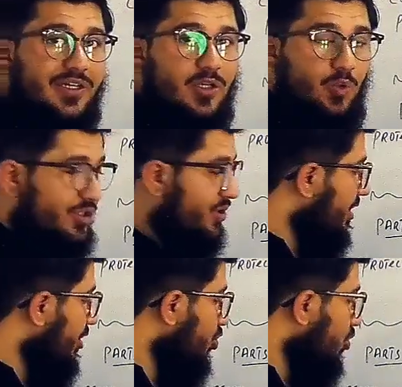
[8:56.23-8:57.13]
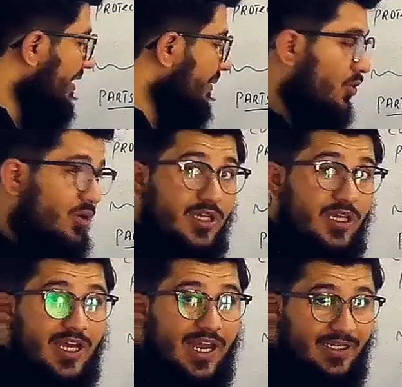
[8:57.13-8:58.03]
which is controlled by the pons,
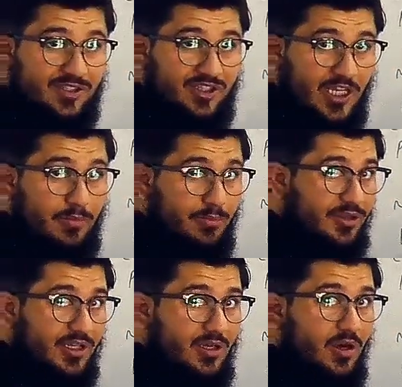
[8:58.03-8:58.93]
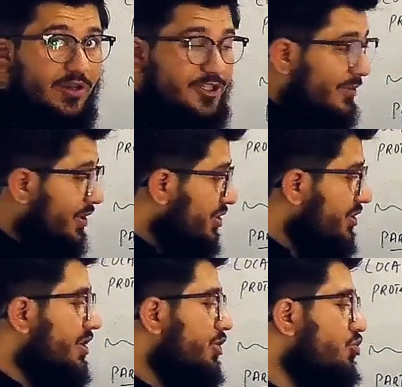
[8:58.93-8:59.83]
and the same breathing or respiration is
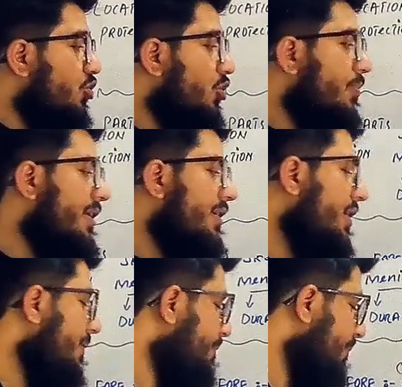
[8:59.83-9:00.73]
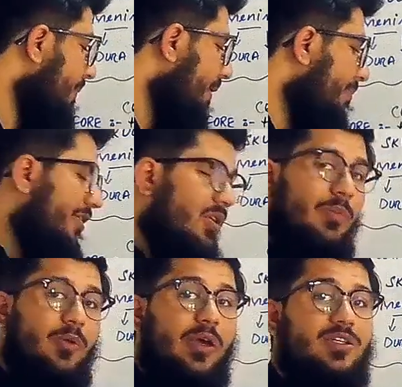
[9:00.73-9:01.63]
controlled by the medulla
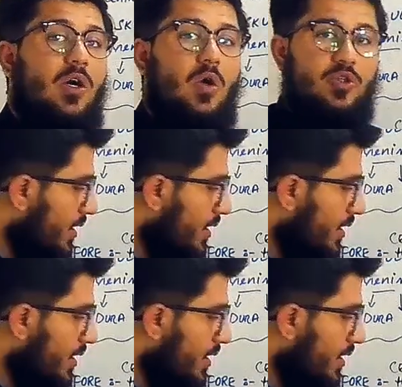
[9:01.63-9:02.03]
oblongata also.